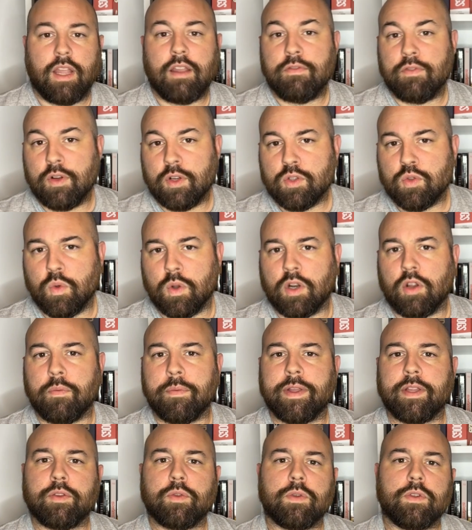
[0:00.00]
Hi folks,
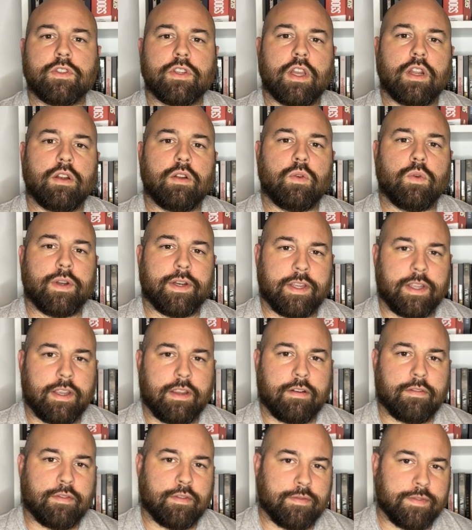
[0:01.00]
welcome again to the channel. Juan
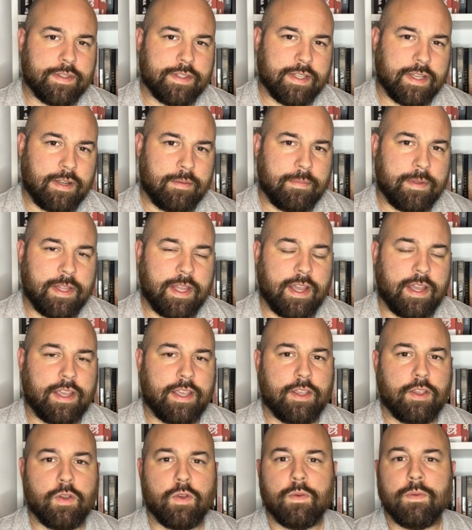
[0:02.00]
here from Physical
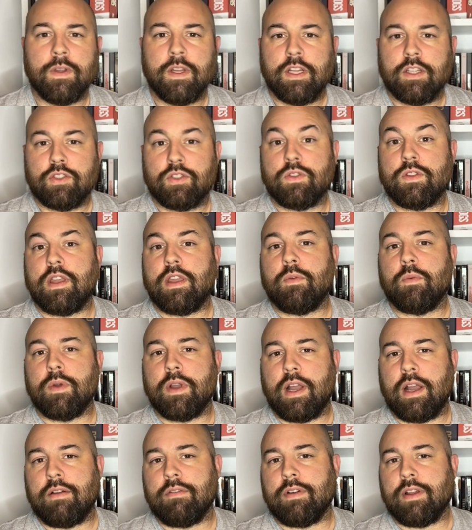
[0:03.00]
Media EU. Today
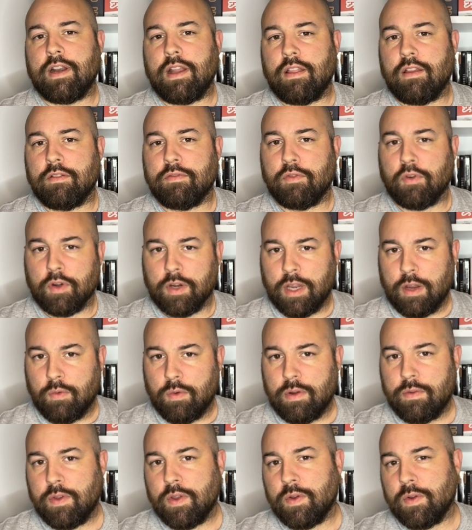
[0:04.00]
we have another
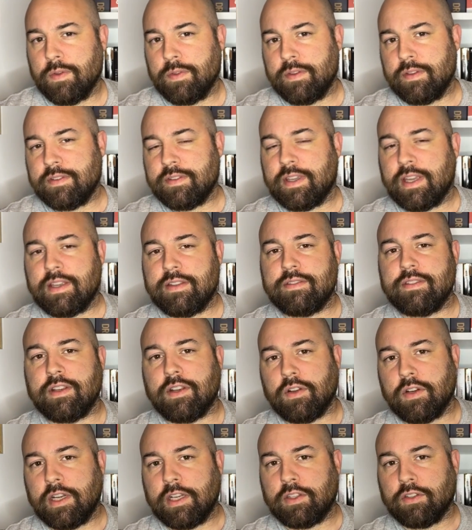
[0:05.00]
4K review, in this case
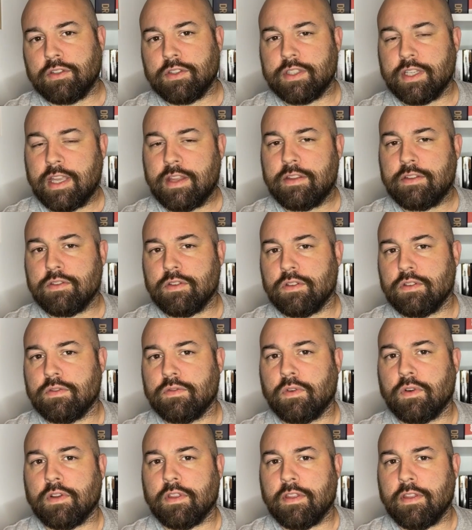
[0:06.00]
the collector's
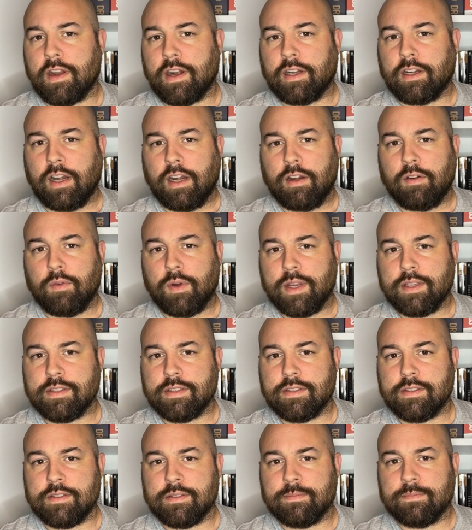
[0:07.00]
editions for The Dark Knight
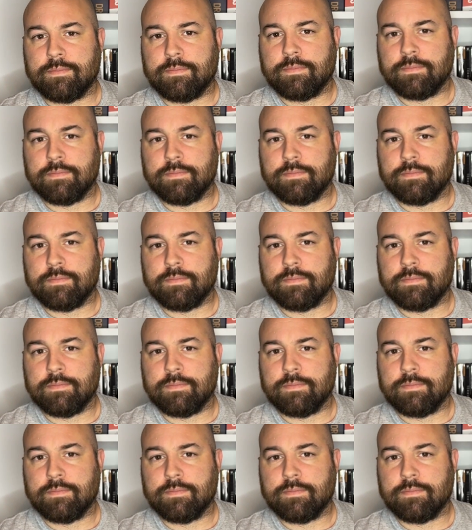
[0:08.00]
Rises.